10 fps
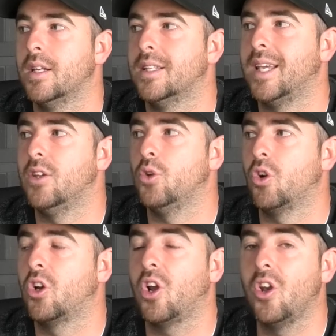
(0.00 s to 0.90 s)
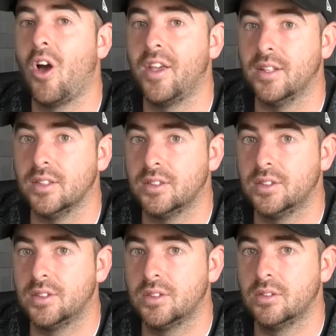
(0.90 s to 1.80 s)
Get your
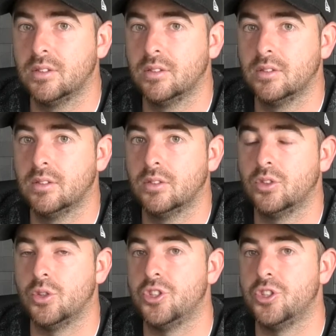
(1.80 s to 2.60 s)
clients to